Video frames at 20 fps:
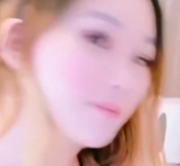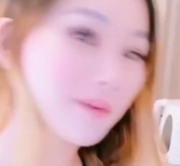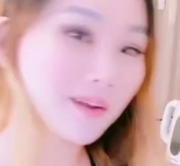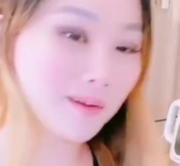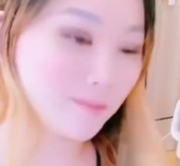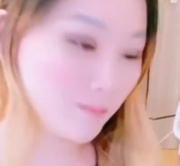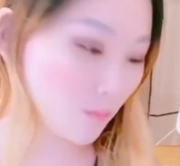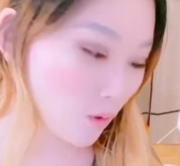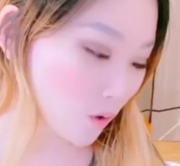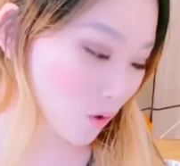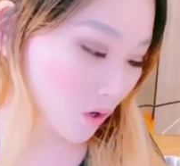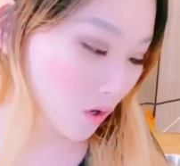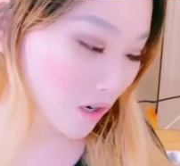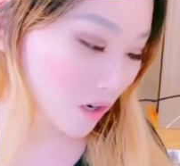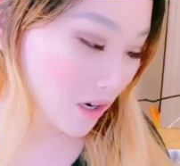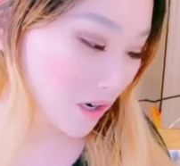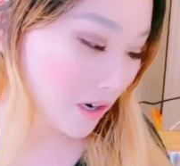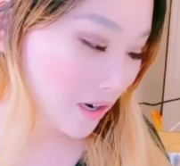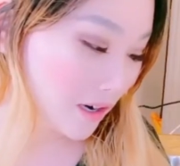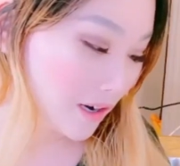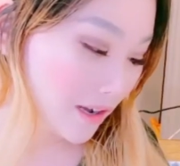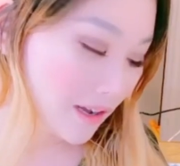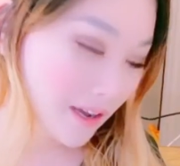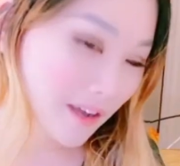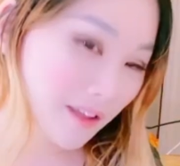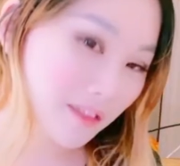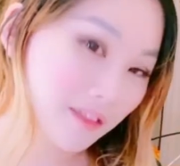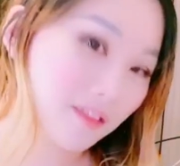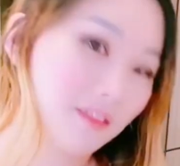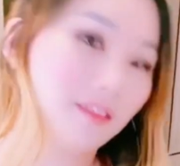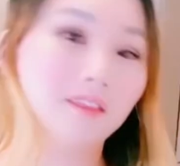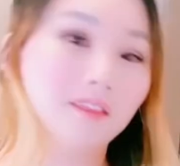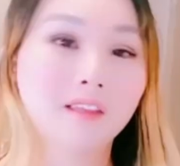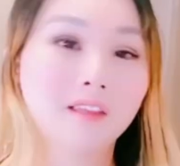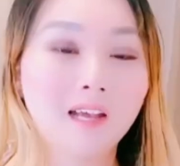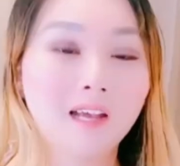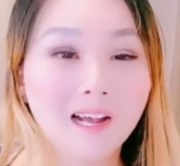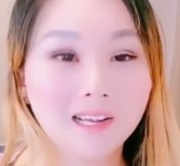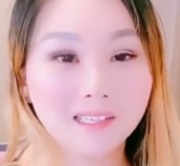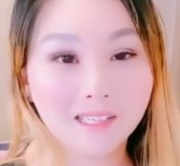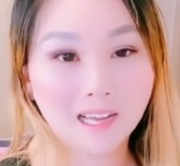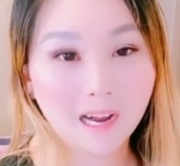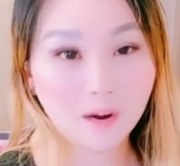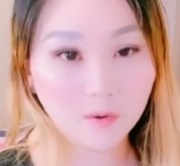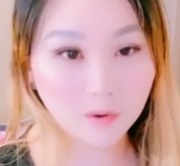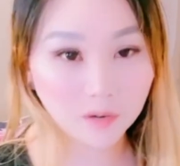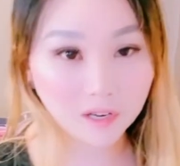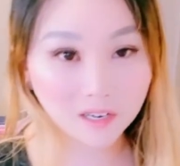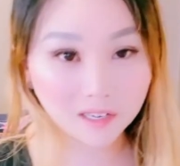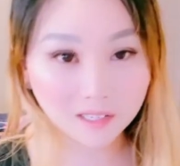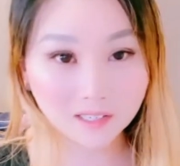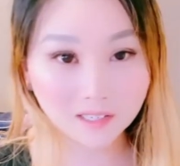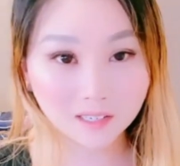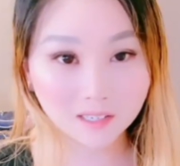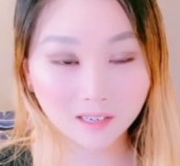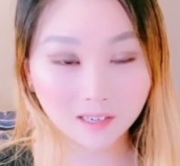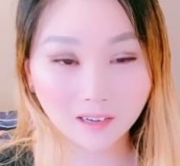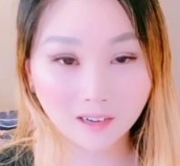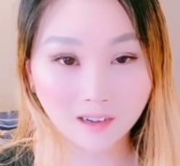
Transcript: bit more as how it is.